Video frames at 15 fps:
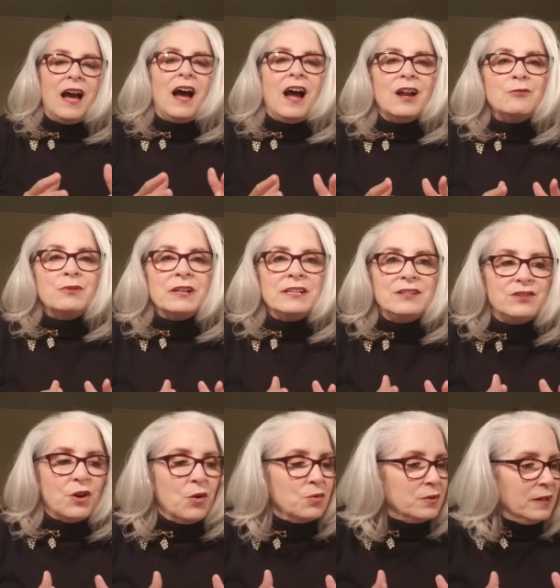I really
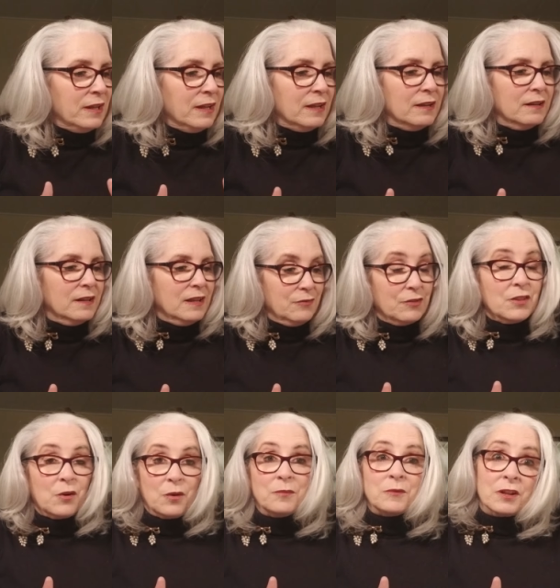don't need, even
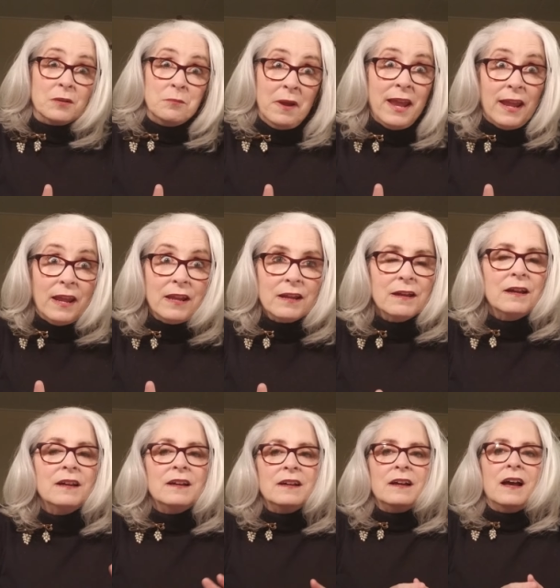though I'm going to make,
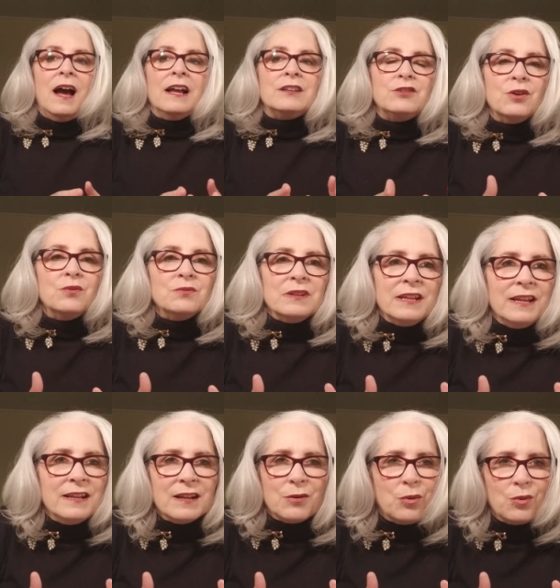I don't
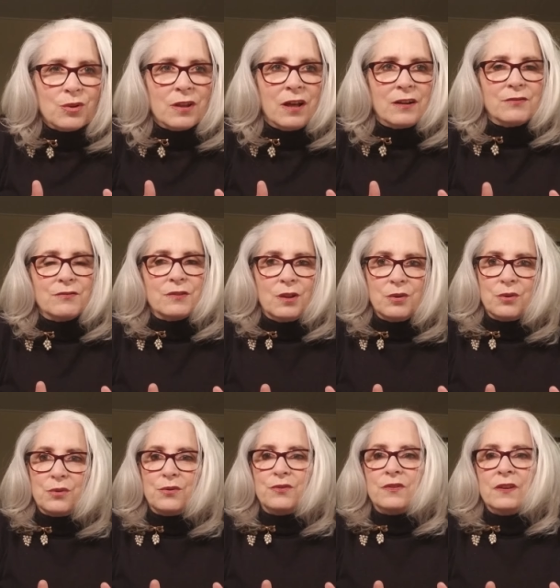need a whole lot of
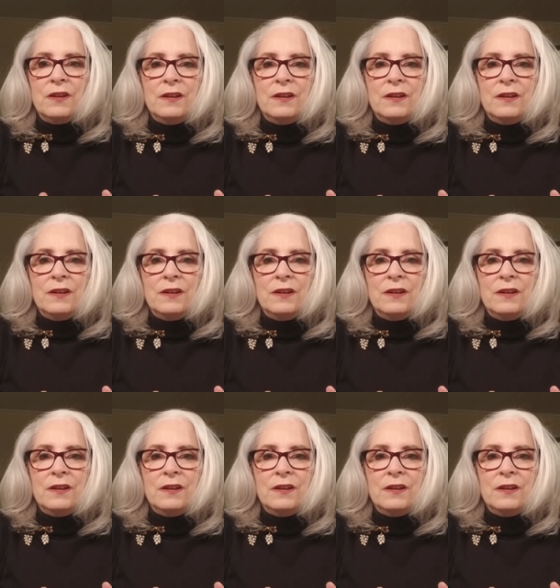clothes.